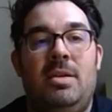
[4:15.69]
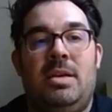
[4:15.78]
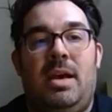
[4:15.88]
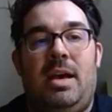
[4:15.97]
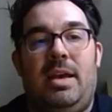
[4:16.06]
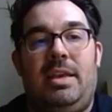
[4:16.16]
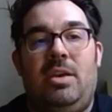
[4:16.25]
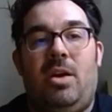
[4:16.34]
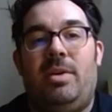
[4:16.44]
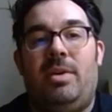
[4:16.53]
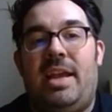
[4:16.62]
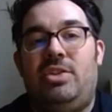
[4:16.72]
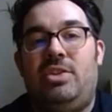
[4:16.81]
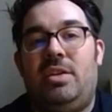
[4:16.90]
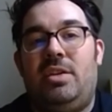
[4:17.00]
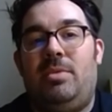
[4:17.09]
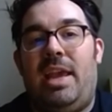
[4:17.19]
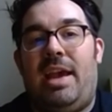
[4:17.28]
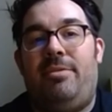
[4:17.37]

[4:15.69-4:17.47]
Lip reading: ER retention, we have